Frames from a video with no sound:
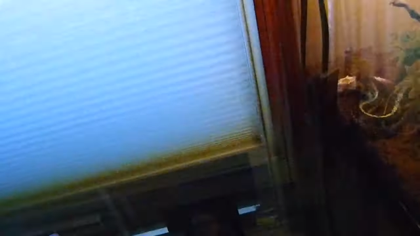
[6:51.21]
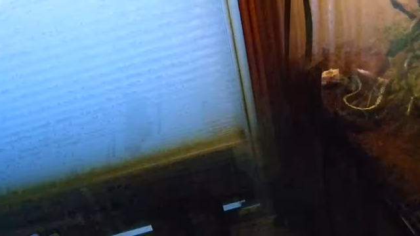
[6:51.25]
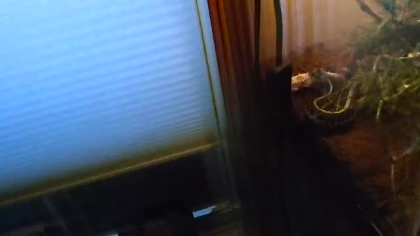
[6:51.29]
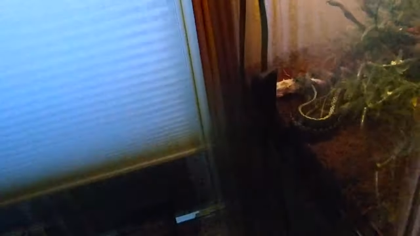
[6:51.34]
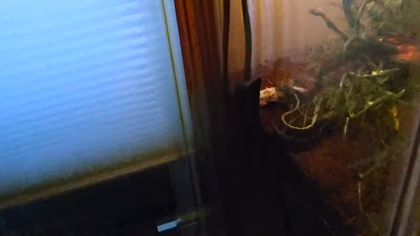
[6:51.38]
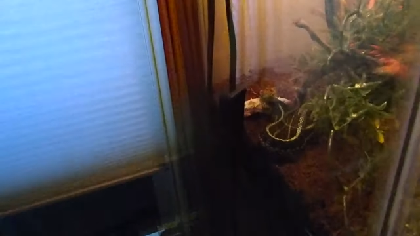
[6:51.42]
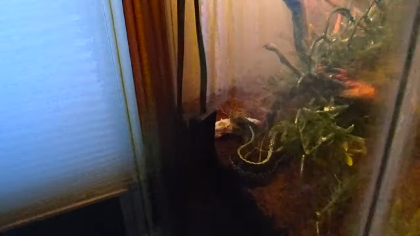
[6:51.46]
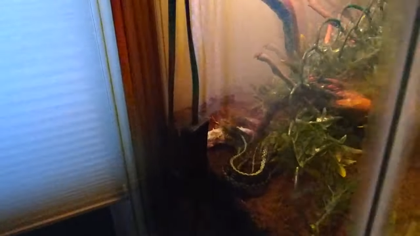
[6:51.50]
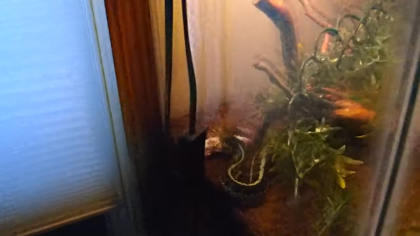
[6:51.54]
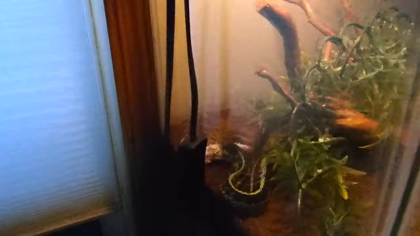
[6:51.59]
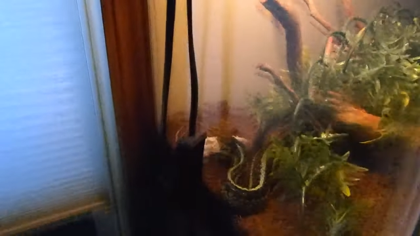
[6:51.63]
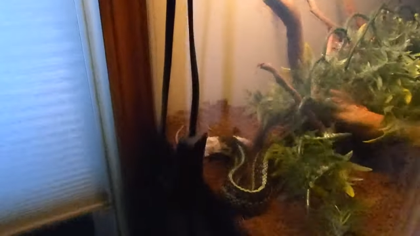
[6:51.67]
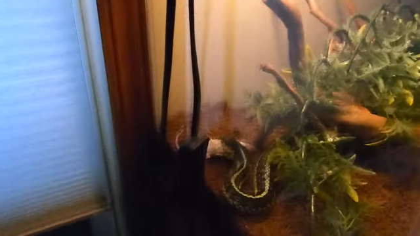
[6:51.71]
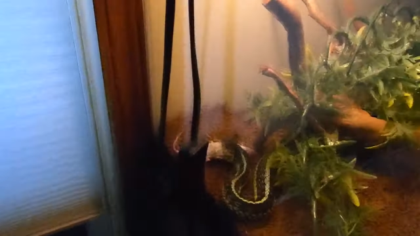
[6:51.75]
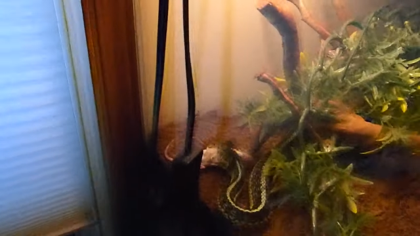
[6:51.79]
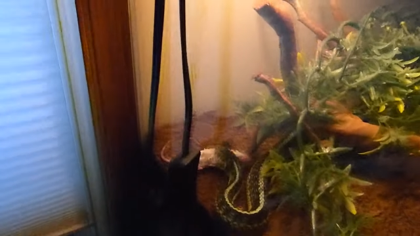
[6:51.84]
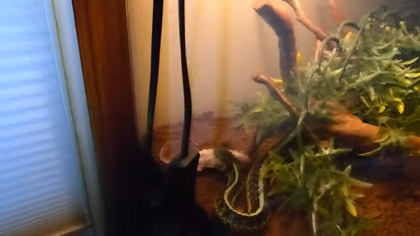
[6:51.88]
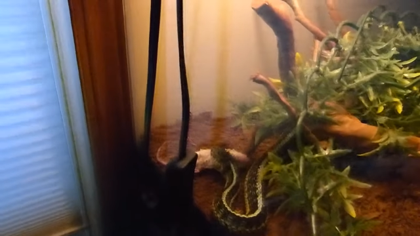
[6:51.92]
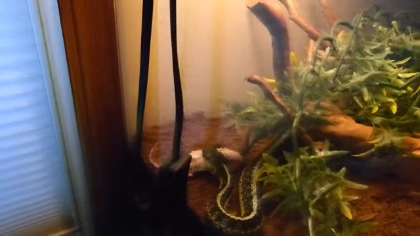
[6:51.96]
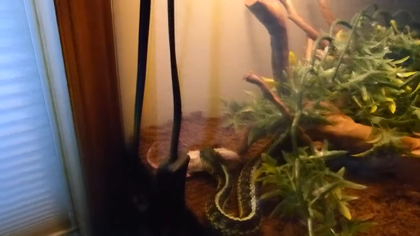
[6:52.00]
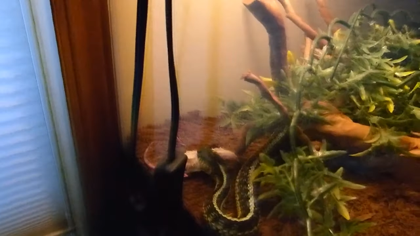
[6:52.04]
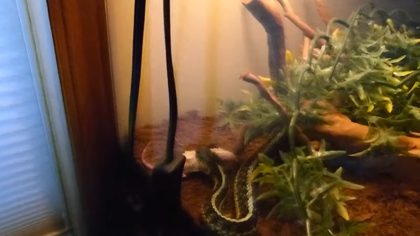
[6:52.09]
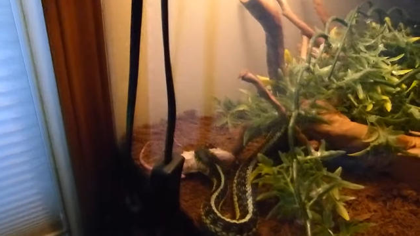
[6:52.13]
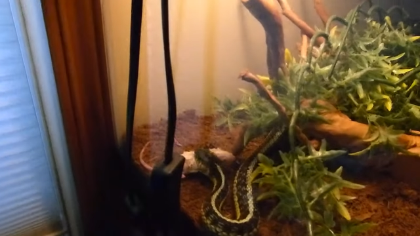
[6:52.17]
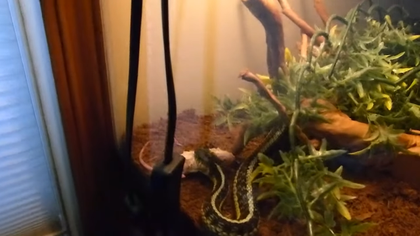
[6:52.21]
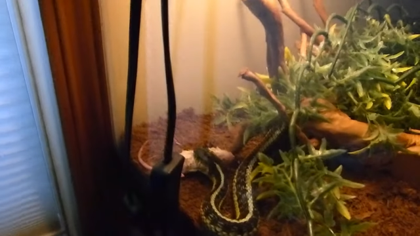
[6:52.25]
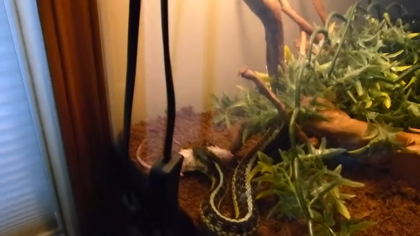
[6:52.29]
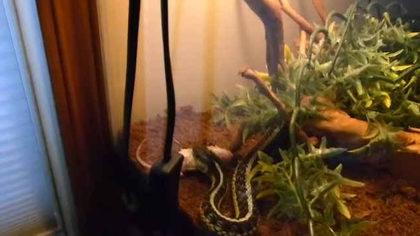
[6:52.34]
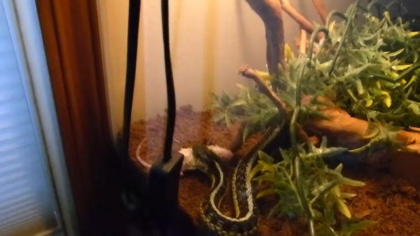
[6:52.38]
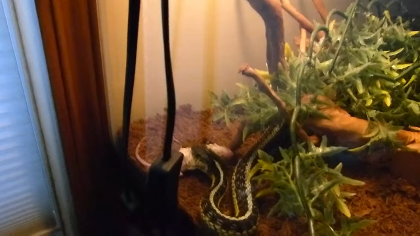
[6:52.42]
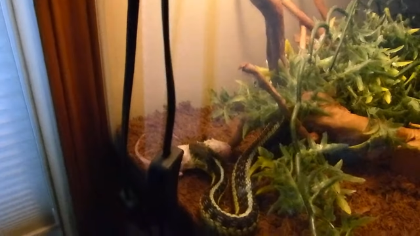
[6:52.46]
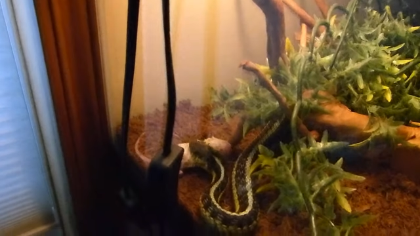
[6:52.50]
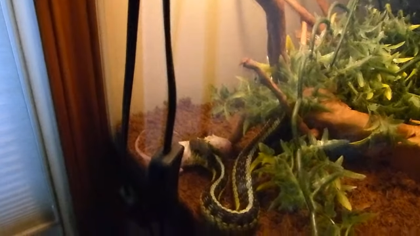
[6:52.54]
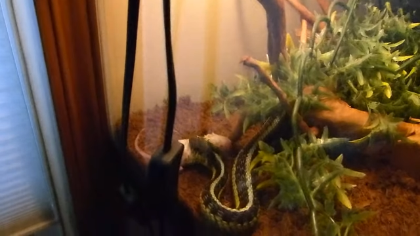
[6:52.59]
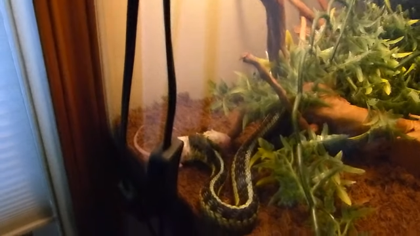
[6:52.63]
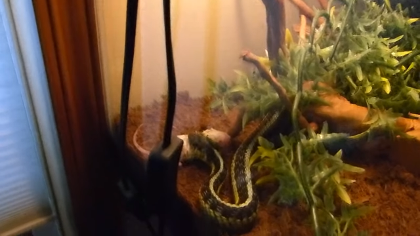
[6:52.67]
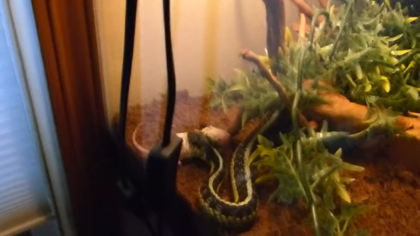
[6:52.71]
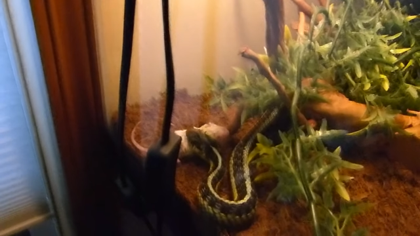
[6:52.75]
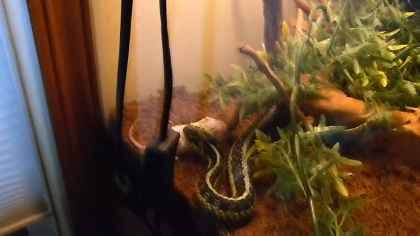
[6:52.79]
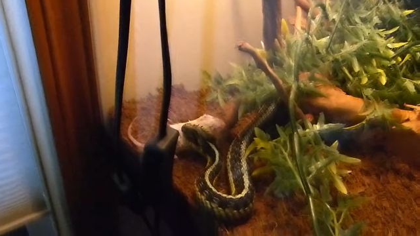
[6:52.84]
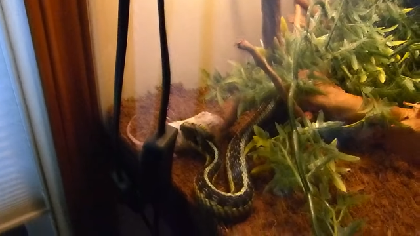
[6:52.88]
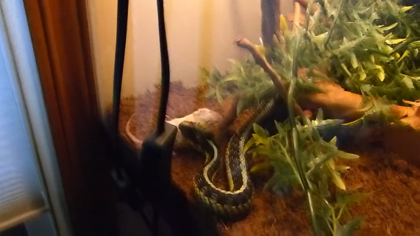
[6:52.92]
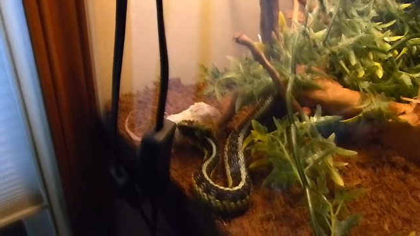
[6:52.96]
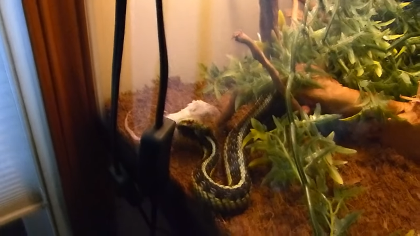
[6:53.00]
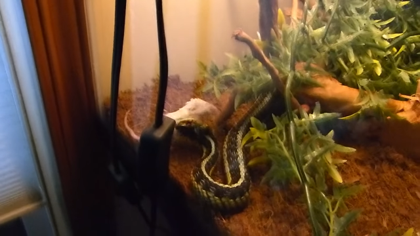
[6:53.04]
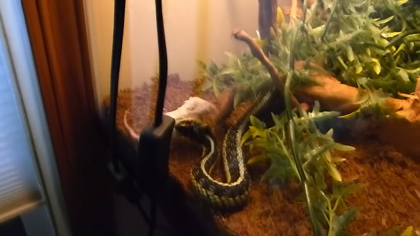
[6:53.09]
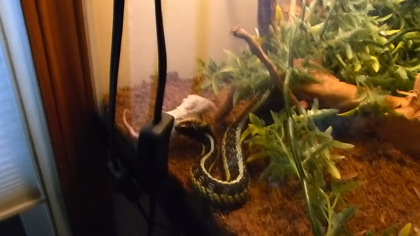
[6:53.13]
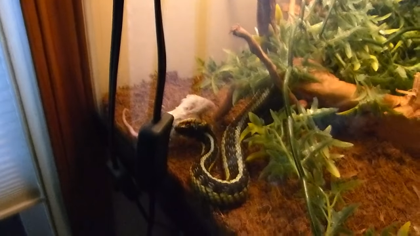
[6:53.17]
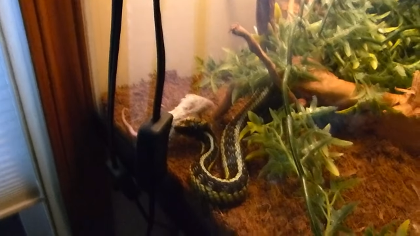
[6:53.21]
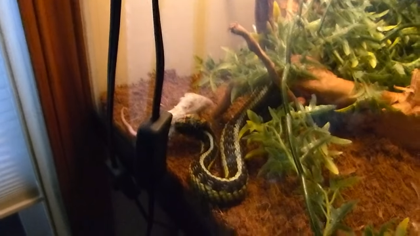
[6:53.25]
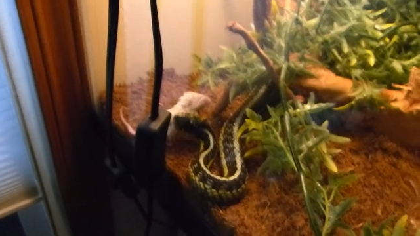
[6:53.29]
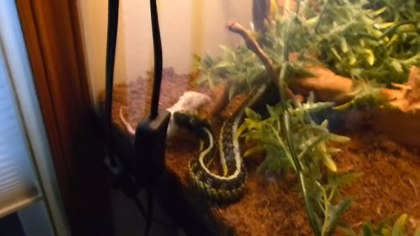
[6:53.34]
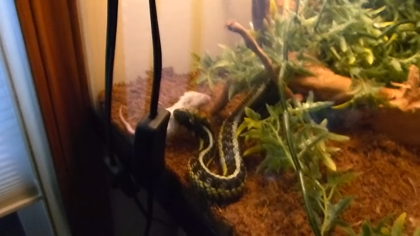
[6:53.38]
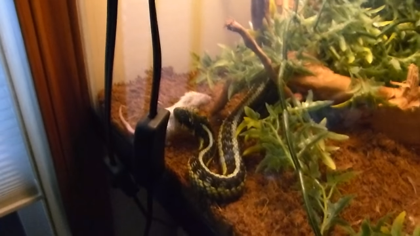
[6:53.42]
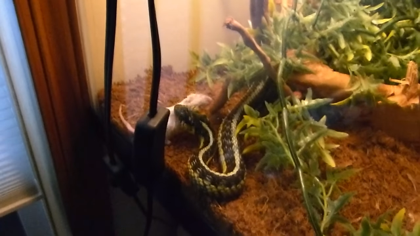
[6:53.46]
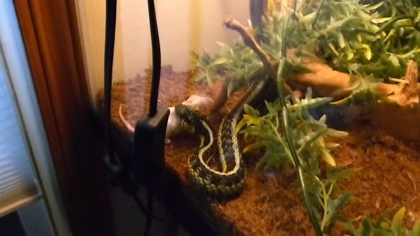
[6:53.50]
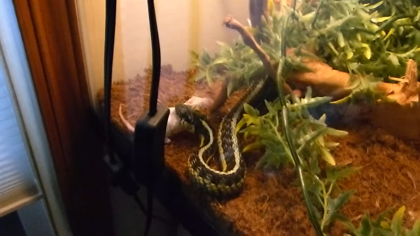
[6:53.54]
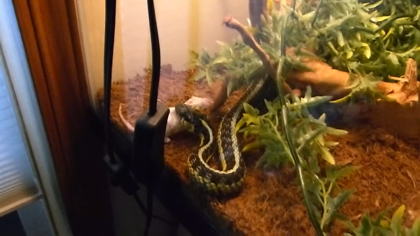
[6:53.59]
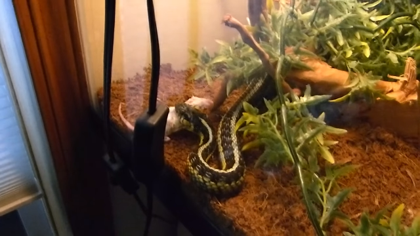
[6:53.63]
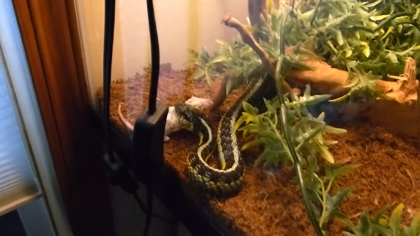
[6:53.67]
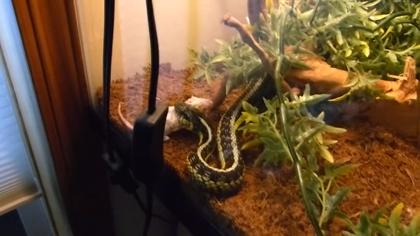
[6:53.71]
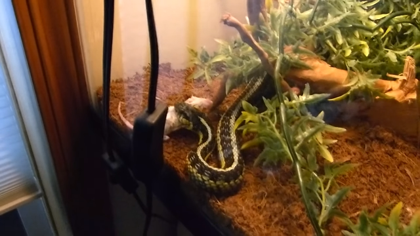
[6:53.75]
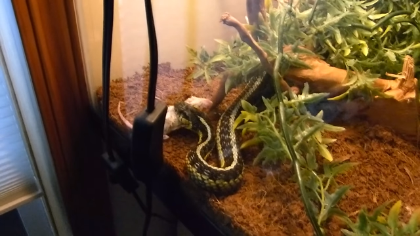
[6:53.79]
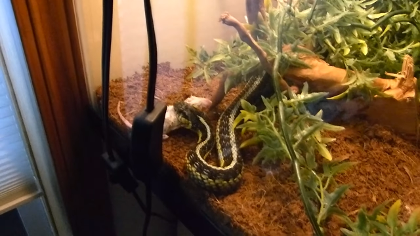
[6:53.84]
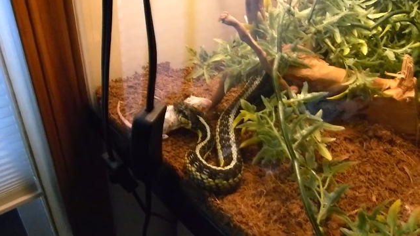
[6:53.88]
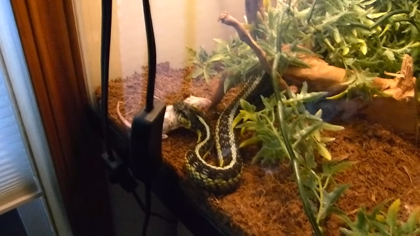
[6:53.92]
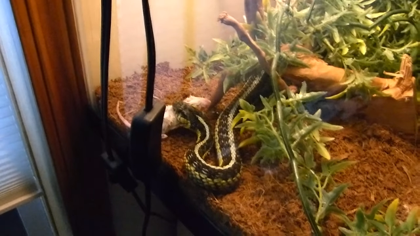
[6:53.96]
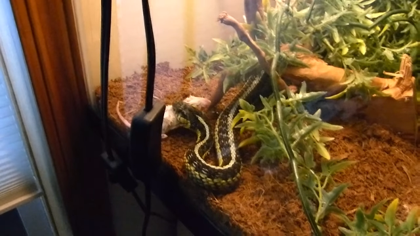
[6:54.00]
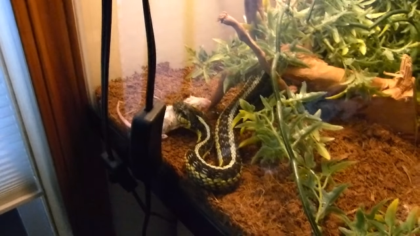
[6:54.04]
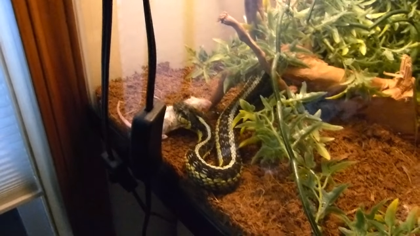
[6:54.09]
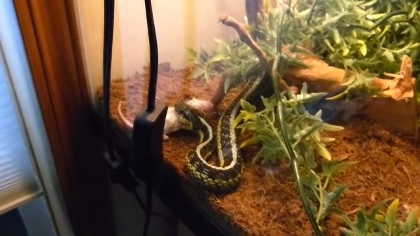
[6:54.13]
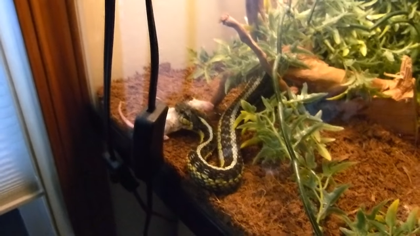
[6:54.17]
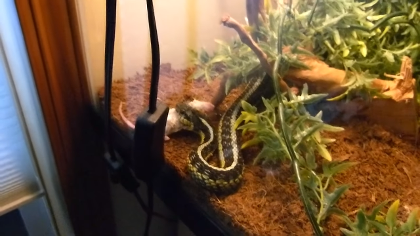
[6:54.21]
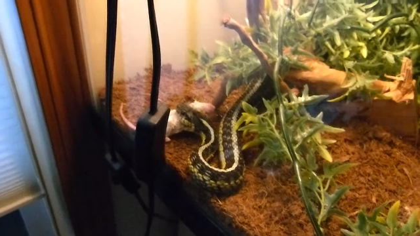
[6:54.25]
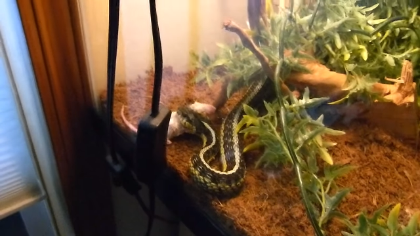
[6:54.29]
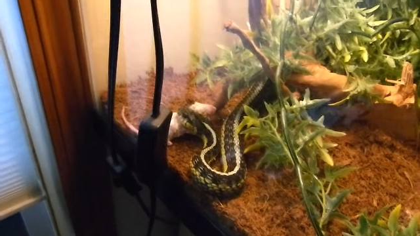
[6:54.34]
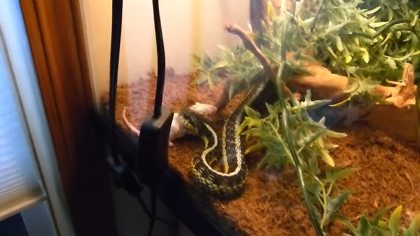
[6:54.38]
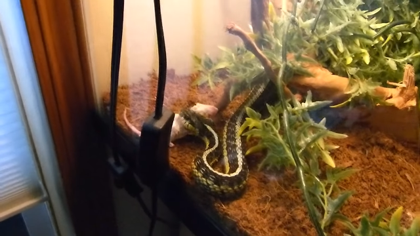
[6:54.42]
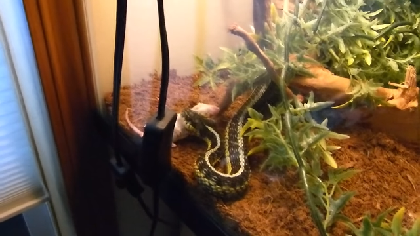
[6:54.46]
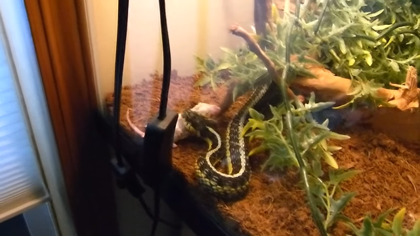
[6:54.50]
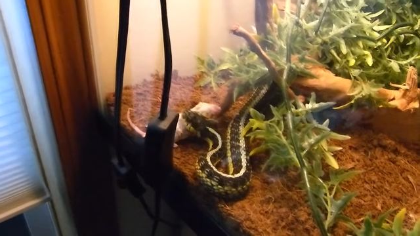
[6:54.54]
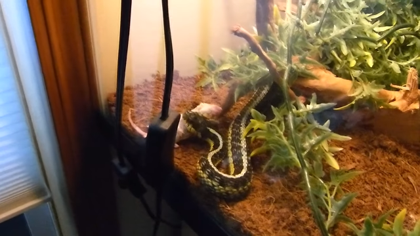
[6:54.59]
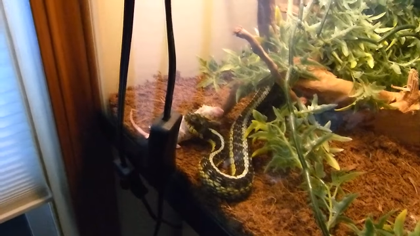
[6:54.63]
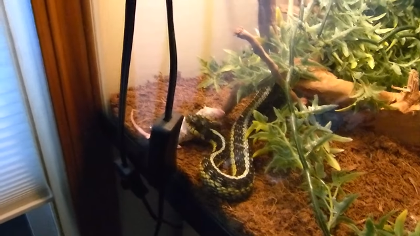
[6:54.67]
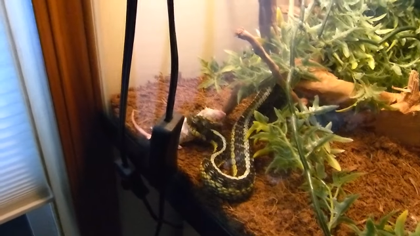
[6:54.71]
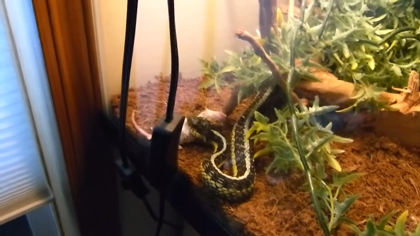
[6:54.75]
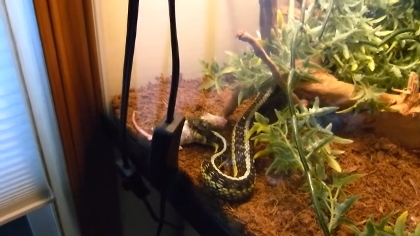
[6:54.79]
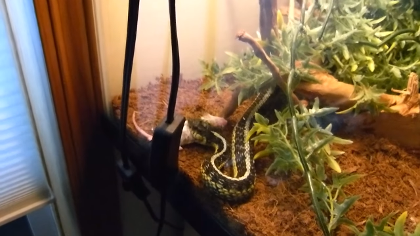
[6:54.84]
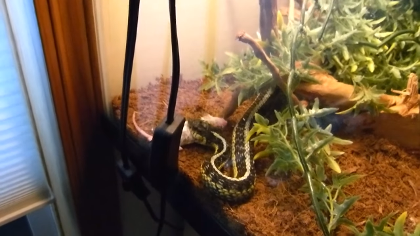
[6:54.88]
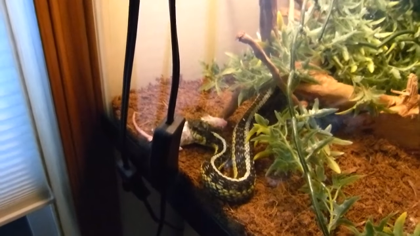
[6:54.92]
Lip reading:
No face is visible, so there are no lips to read.